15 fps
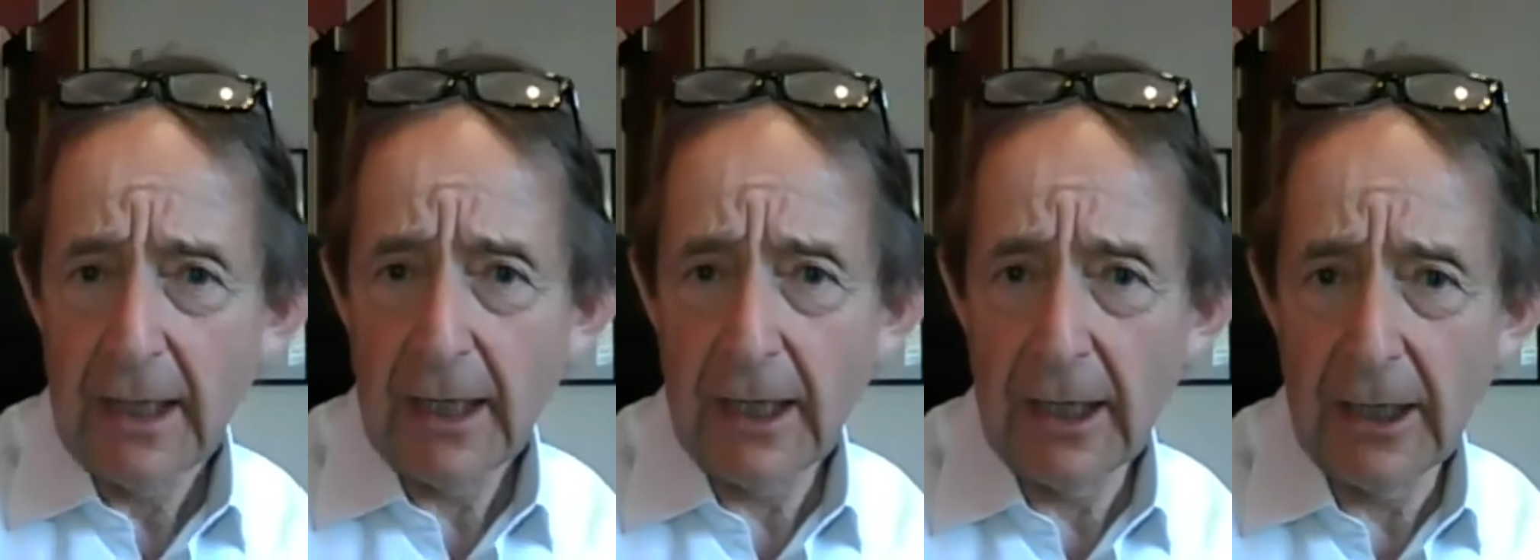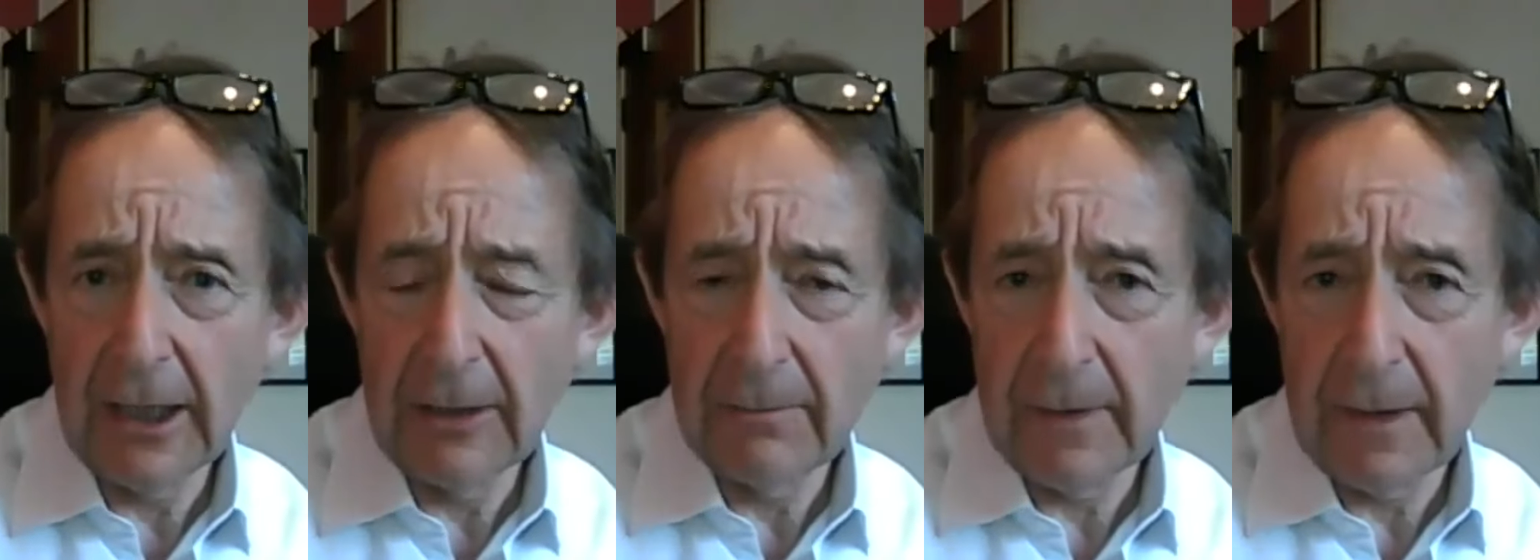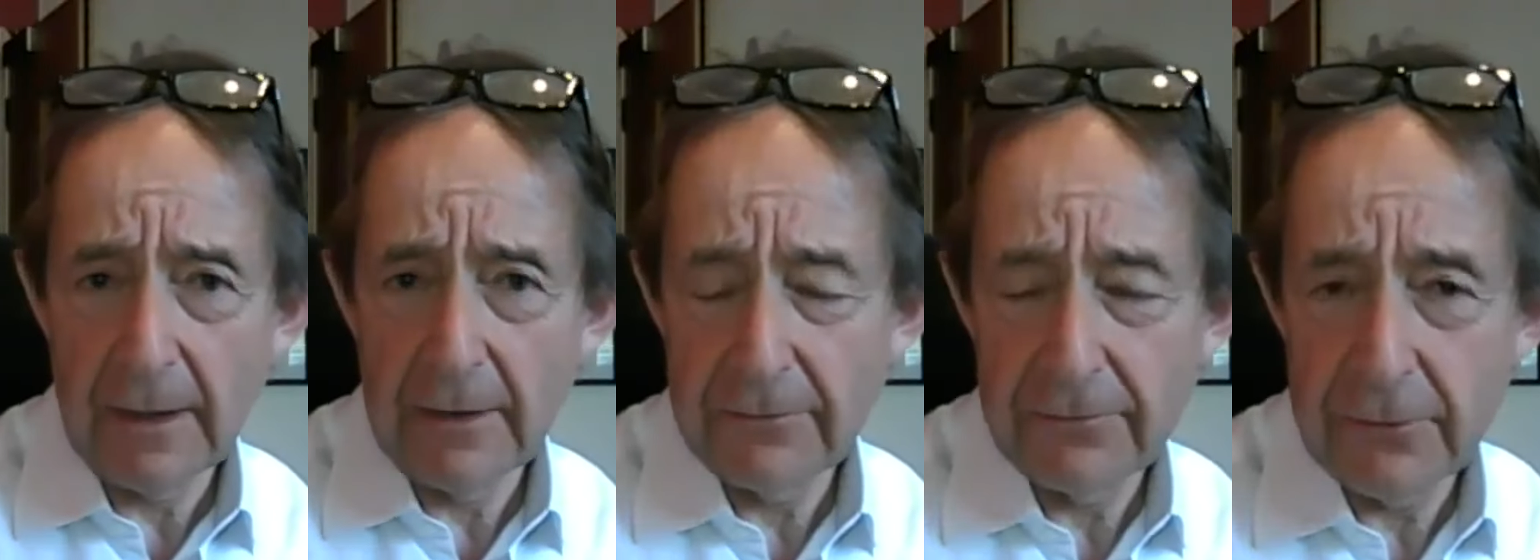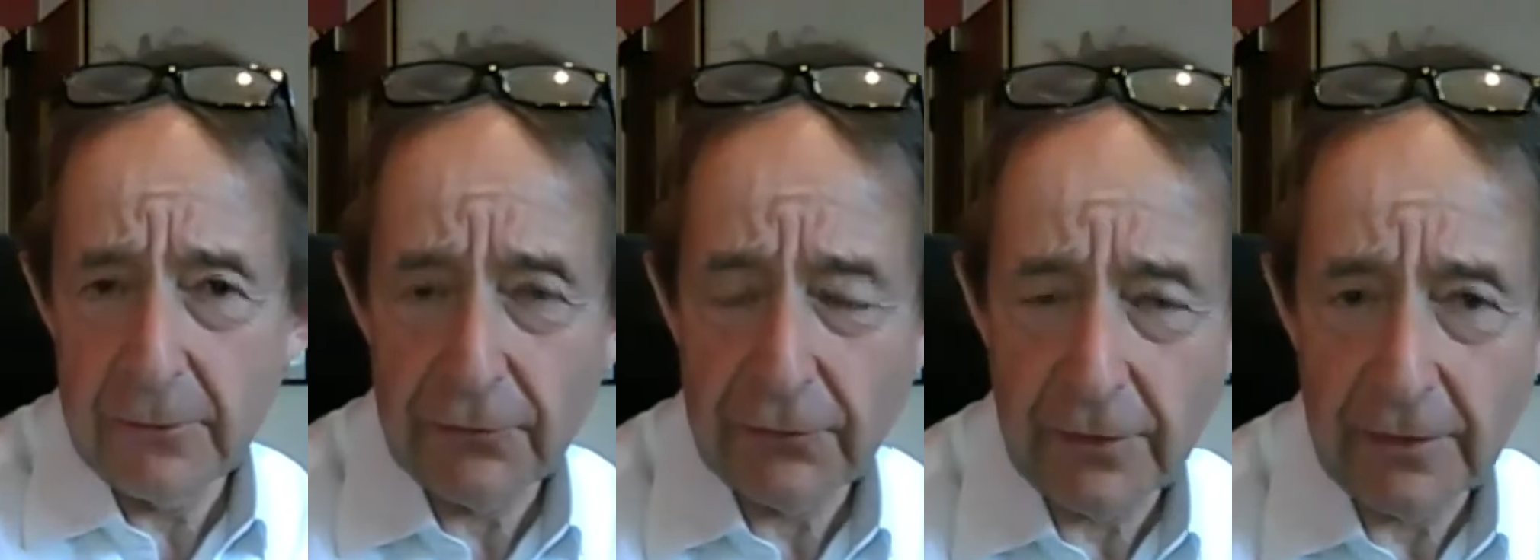um, the
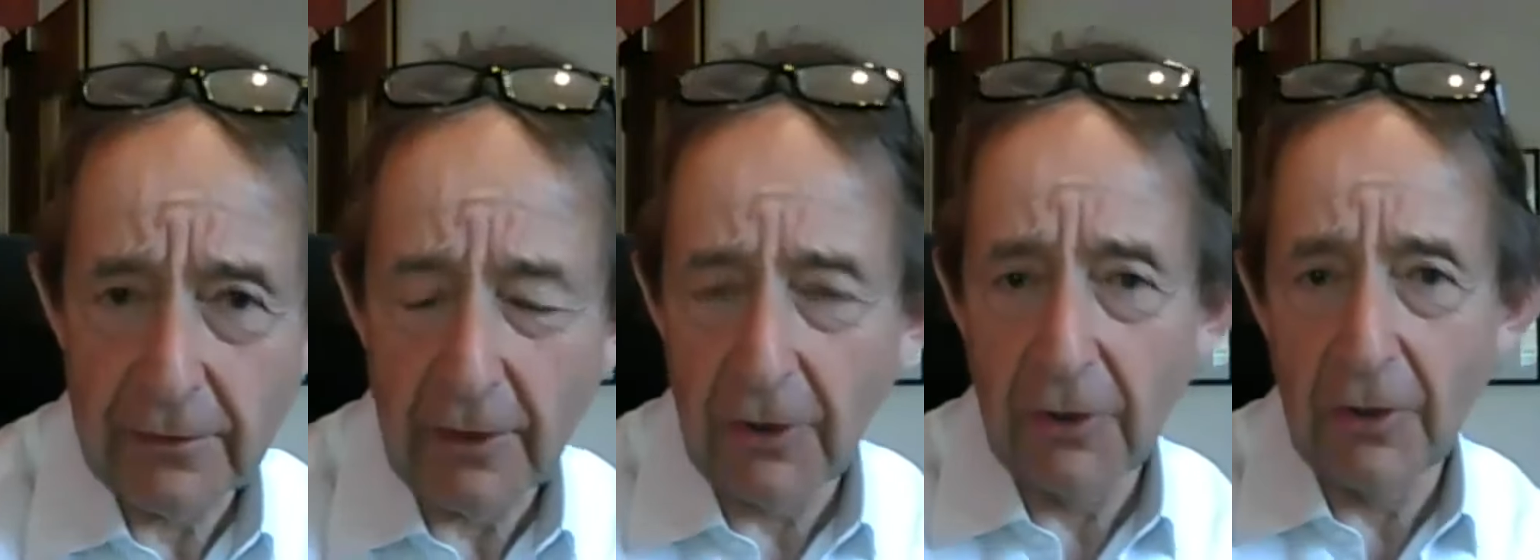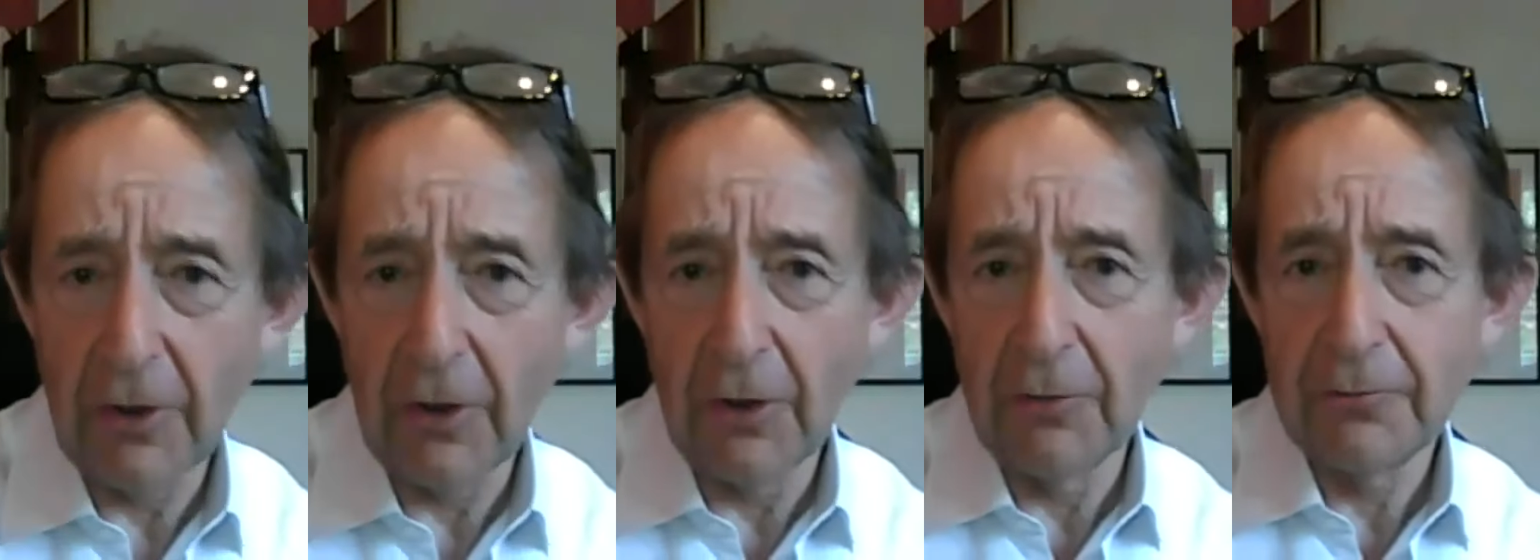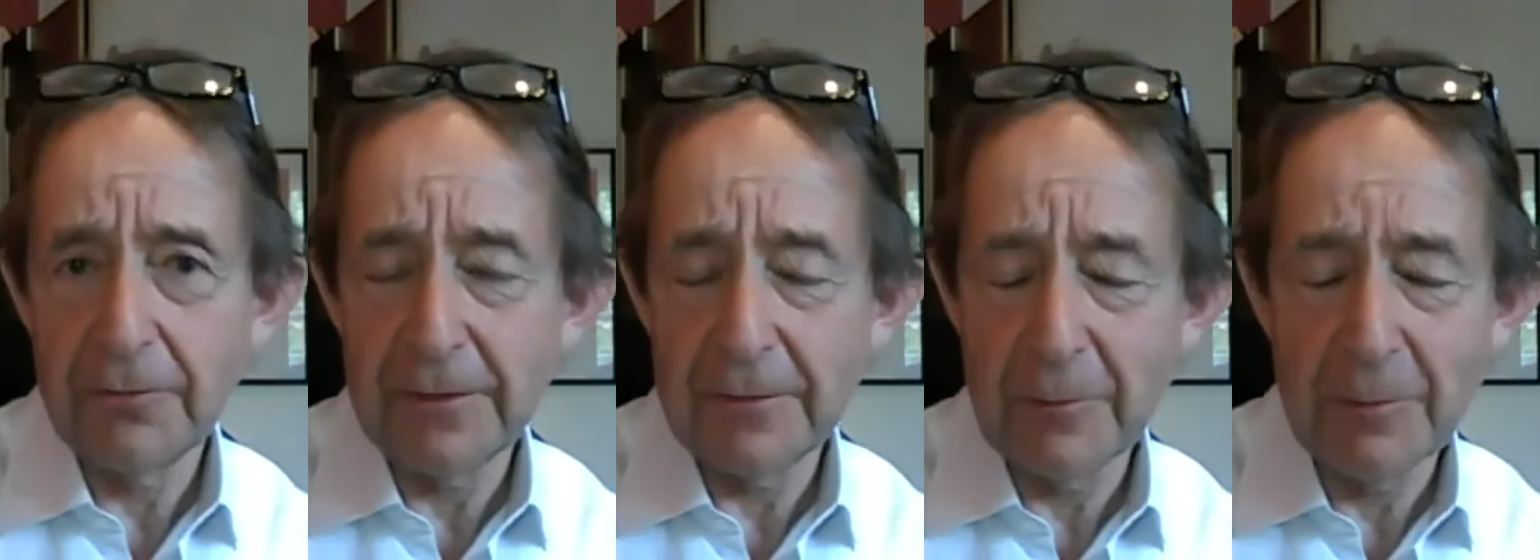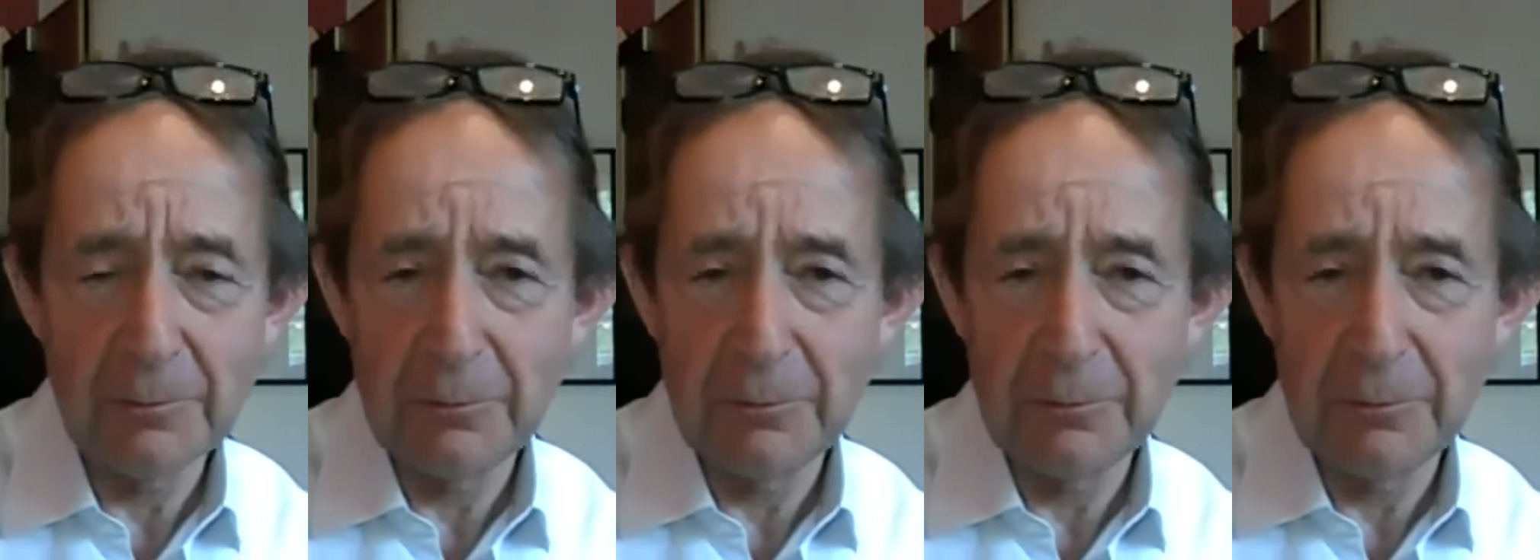future of, of the